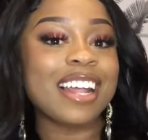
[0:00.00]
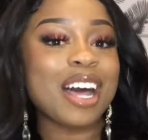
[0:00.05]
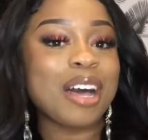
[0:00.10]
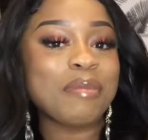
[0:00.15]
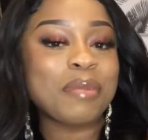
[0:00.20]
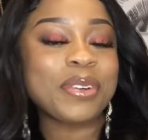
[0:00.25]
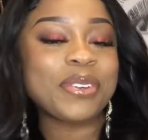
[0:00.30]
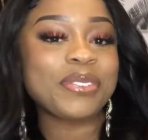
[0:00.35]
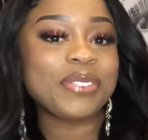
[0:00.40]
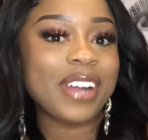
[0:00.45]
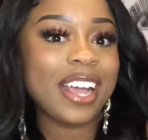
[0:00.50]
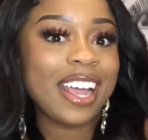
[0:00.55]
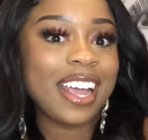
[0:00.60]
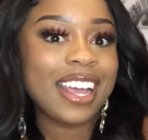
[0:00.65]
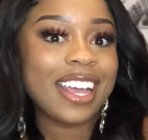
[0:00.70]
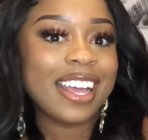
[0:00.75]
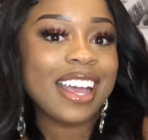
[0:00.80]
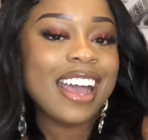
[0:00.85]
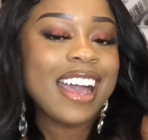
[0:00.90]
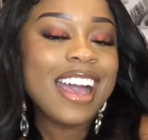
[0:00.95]

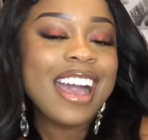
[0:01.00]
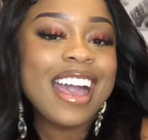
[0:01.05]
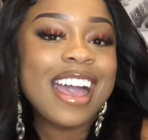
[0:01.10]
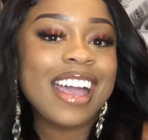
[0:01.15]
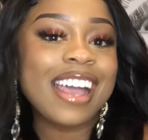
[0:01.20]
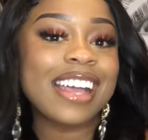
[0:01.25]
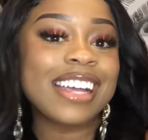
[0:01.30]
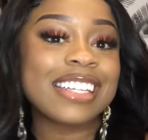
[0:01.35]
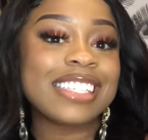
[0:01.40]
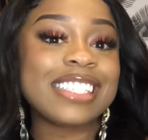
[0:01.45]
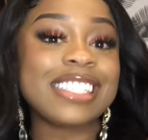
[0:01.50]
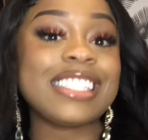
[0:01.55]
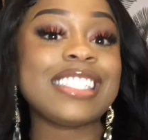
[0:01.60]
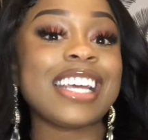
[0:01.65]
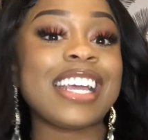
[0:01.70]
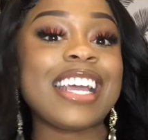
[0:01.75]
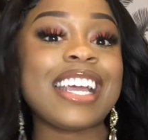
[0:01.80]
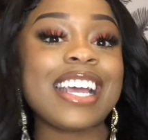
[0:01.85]
Amoré, and today